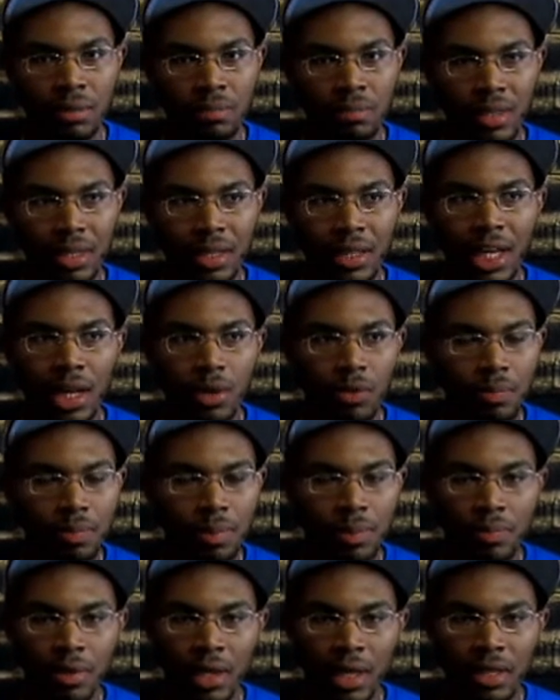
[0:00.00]
connect with
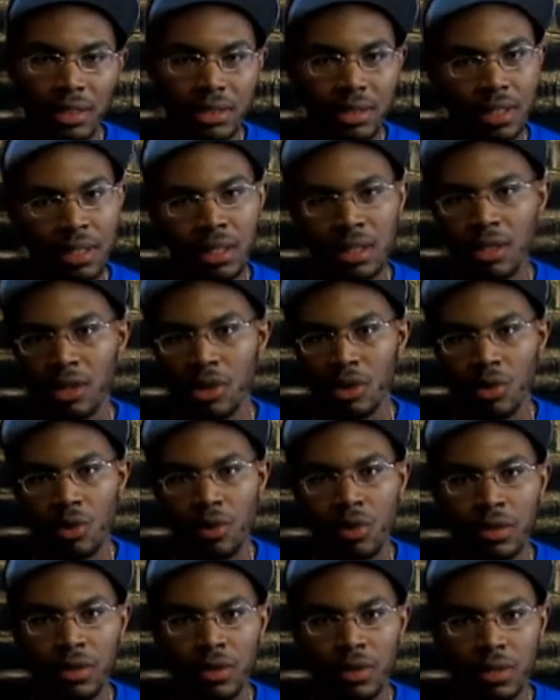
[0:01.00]
people that can stand in your
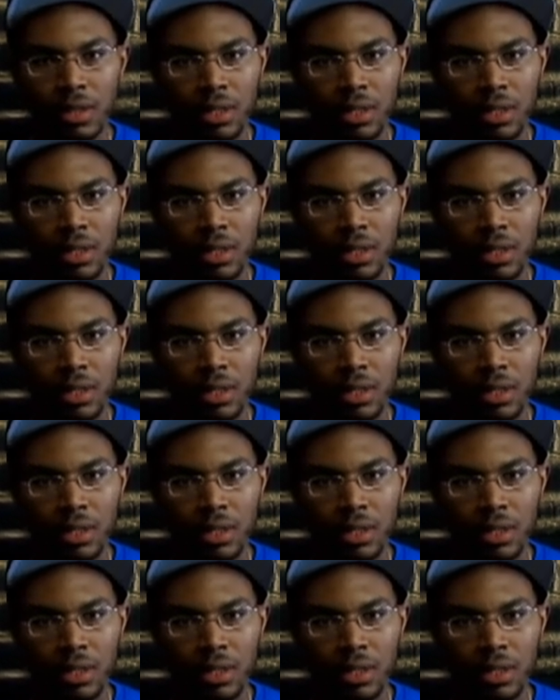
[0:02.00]
corner,